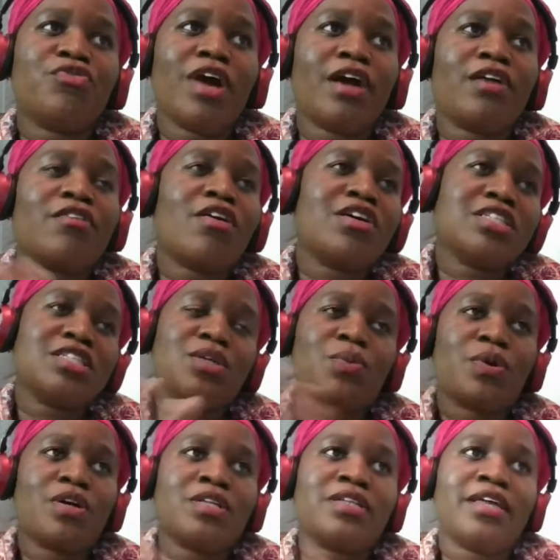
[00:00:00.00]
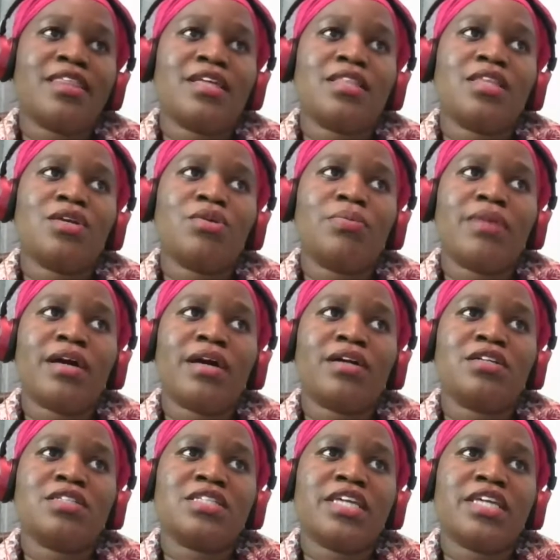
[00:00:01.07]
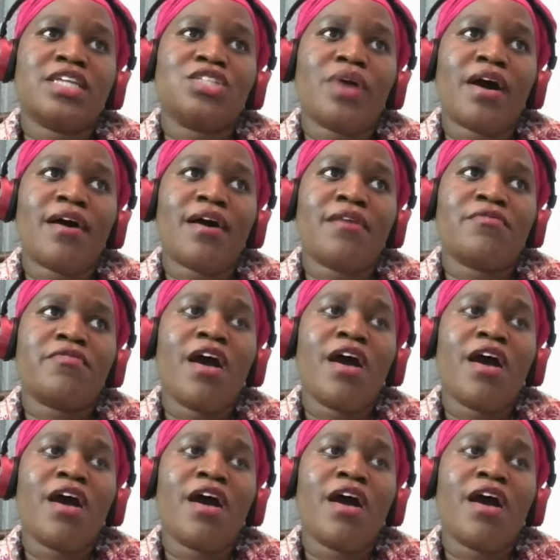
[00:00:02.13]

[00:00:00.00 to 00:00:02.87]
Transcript: across the world, I think little Black girls get to have